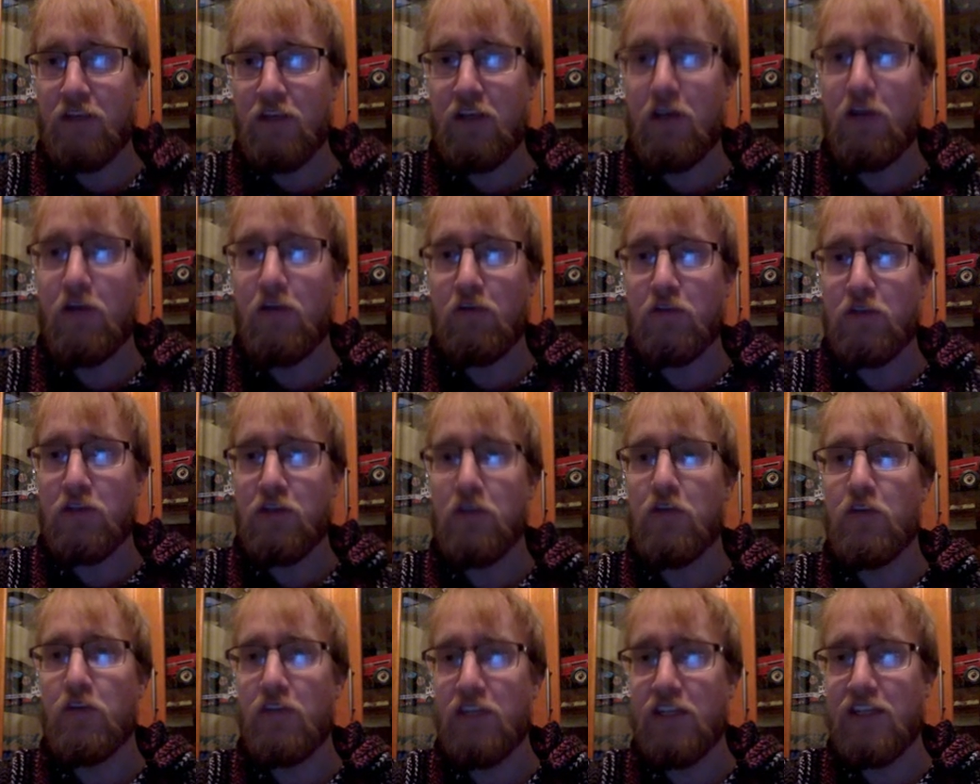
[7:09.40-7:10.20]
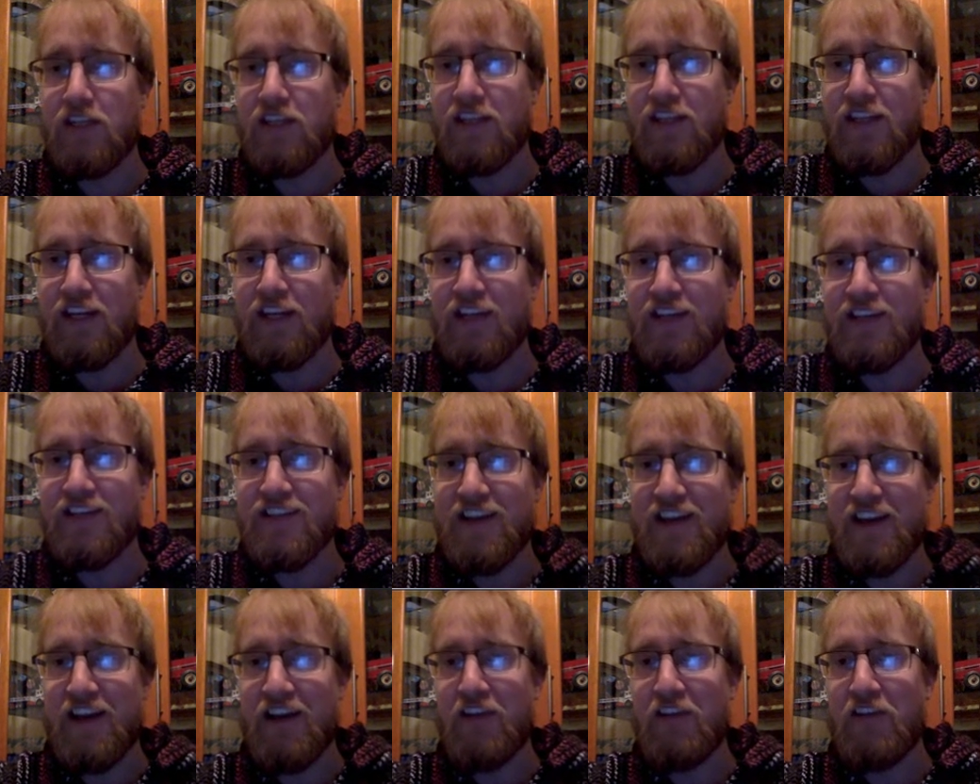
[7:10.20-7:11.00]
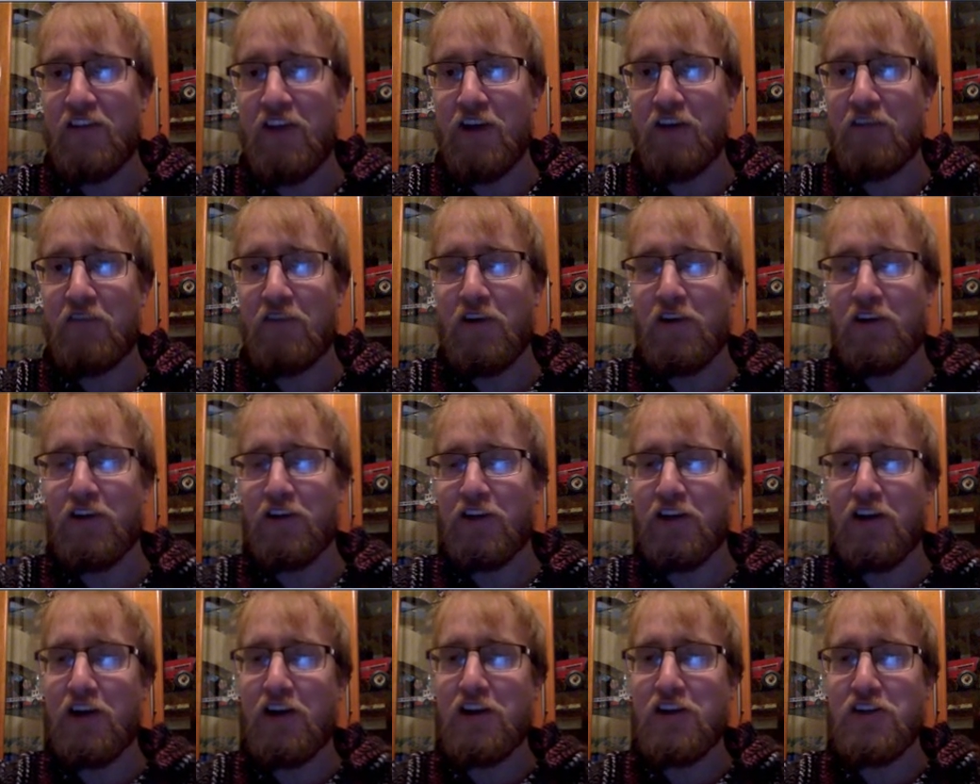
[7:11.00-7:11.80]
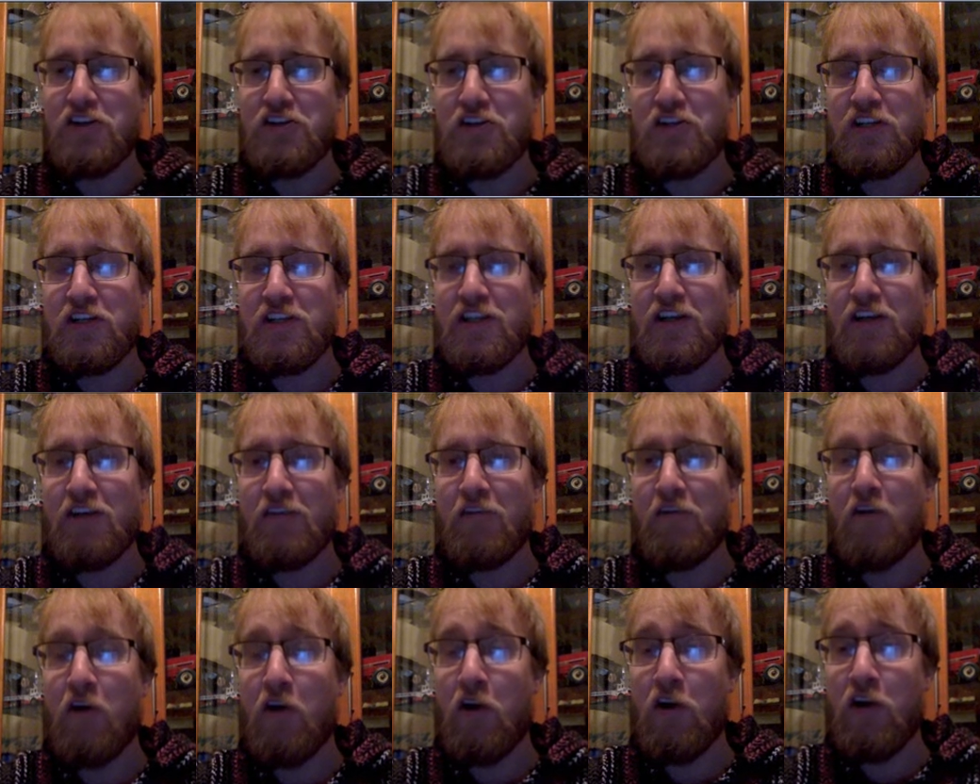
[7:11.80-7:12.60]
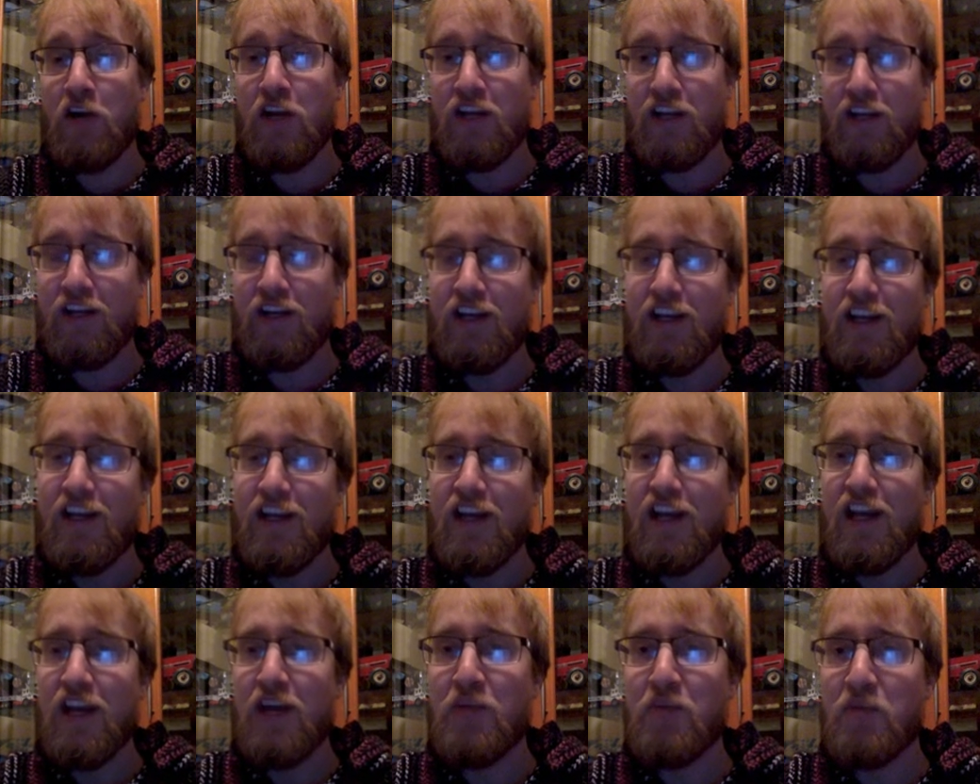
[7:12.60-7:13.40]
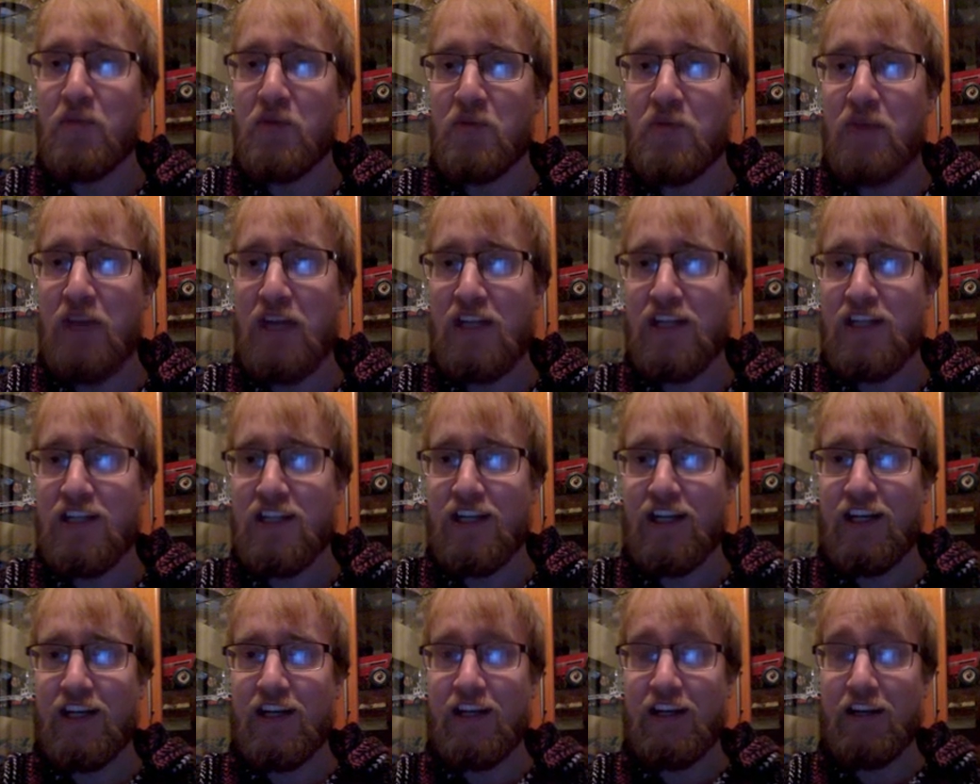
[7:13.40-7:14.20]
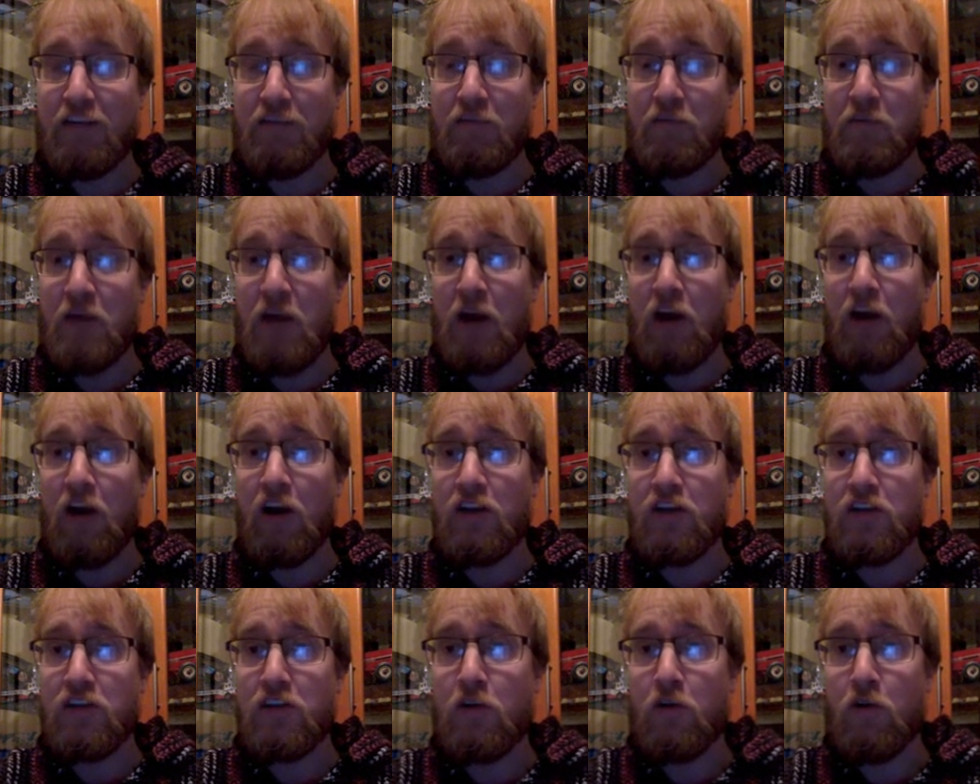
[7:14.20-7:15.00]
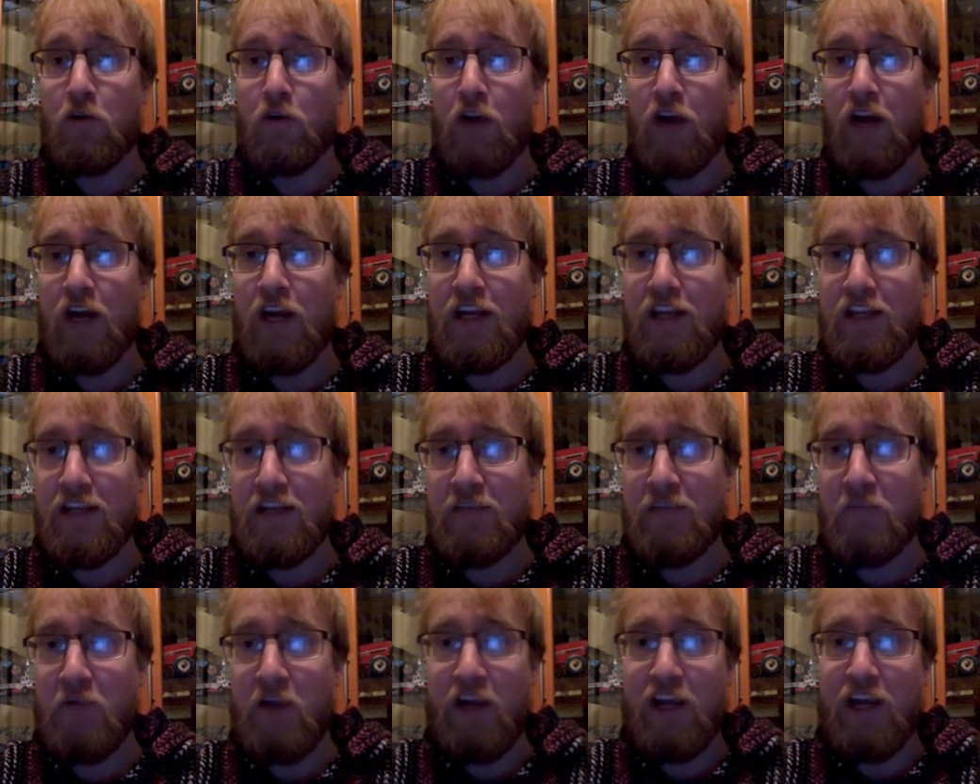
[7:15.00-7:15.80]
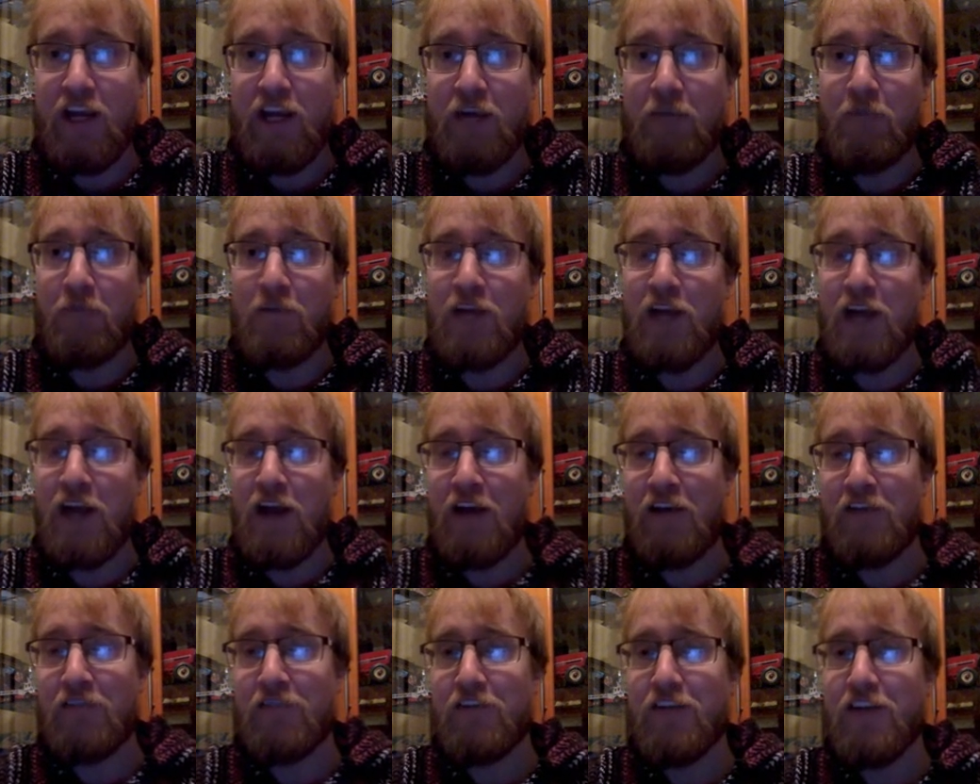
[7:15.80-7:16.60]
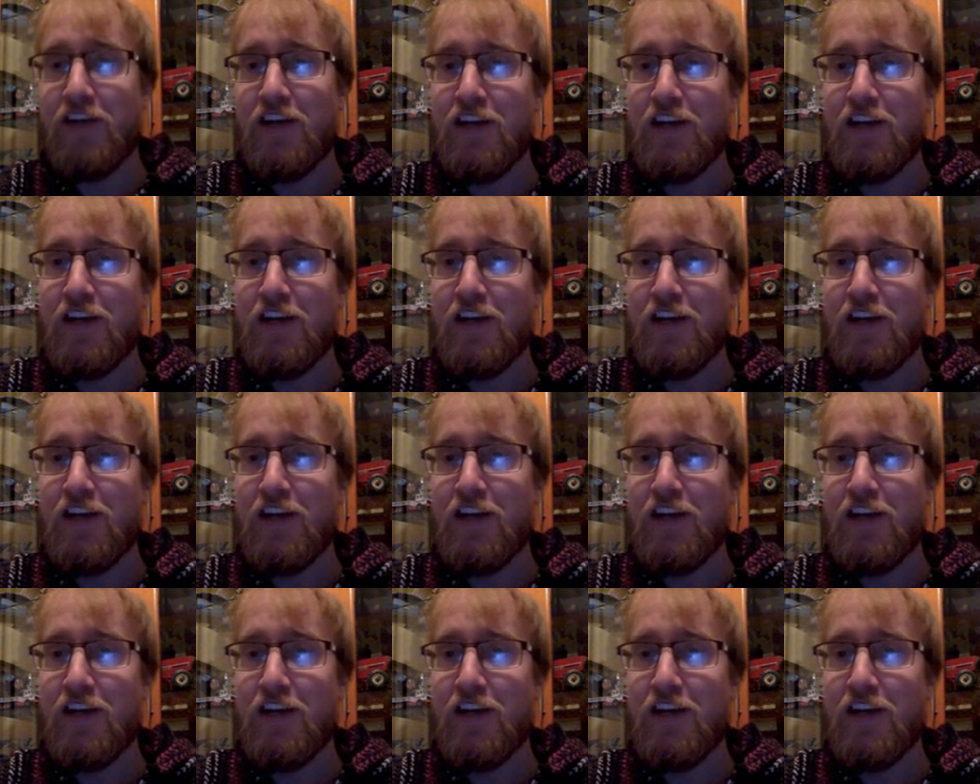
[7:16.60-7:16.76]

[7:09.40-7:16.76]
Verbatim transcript: you know do these things that a lot of other countries have already implemented and if america's so great then why can't we have